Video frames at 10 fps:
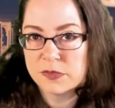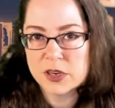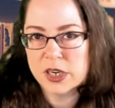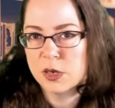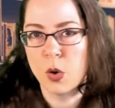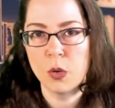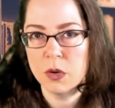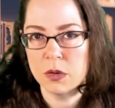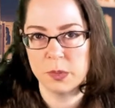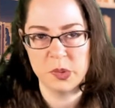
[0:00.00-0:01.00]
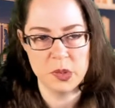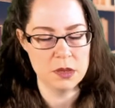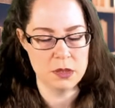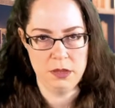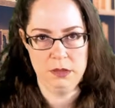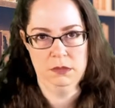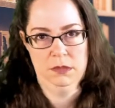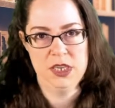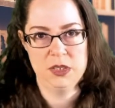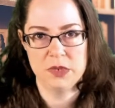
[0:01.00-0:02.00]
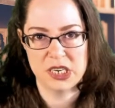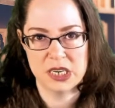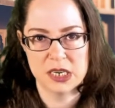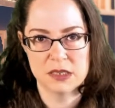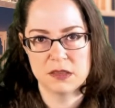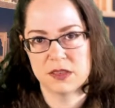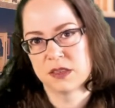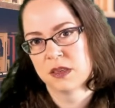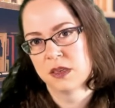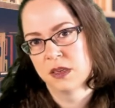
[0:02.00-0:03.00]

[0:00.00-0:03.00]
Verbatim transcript: freaking horrible. That's what he is.